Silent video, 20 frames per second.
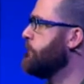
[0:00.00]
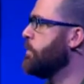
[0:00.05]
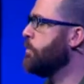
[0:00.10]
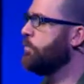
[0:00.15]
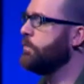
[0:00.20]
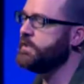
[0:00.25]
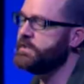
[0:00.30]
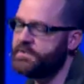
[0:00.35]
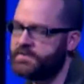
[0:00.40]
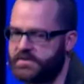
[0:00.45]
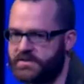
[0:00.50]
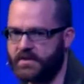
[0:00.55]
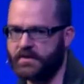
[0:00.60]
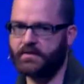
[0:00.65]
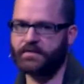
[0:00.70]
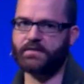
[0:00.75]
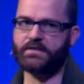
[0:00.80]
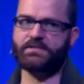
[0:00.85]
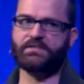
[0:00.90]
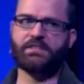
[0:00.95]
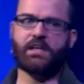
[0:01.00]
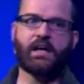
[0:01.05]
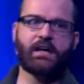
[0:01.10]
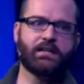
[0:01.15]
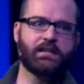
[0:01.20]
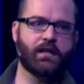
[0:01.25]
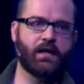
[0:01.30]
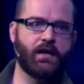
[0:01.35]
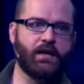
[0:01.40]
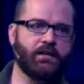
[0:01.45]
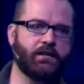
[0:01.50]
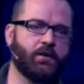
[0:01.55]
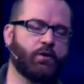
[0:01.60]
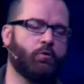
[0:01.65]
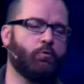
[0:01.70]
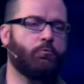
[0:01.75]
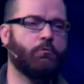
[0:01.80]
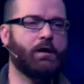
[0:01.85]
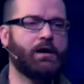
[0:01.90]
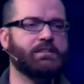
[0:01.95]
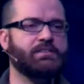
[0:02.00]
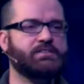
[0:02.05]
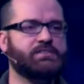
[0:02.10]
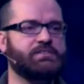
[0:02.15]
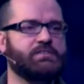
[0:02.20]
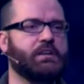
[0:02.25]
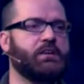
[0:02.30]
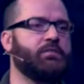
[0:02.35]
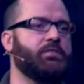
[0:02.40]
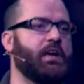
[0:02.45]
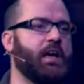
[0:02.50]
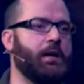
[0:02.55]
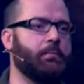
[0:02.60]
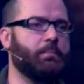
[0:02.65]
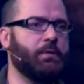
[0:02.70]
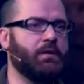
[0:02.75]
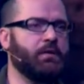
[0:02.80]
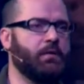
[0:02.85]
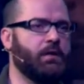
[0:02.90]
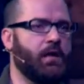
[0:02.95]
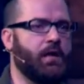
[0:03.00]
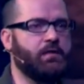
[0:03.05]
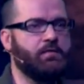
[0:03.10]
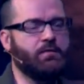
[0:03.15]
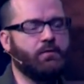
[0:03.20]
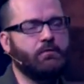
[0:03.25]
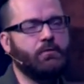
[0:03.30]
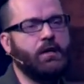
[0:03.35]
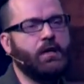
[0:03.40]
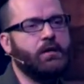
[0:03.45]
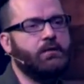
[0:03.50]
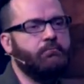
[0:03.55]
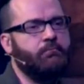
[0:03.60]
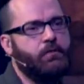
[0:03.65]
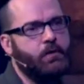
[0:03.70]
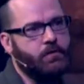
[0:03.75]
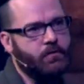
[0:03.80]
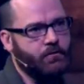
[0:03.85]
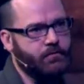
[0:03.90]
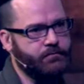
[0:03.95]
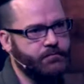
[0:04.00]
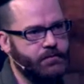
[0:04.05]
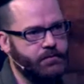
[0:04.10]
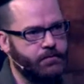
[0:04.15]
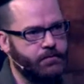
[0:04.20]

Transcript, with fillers: When do you sit on the sideline, watch stuff happen, and don't get involved?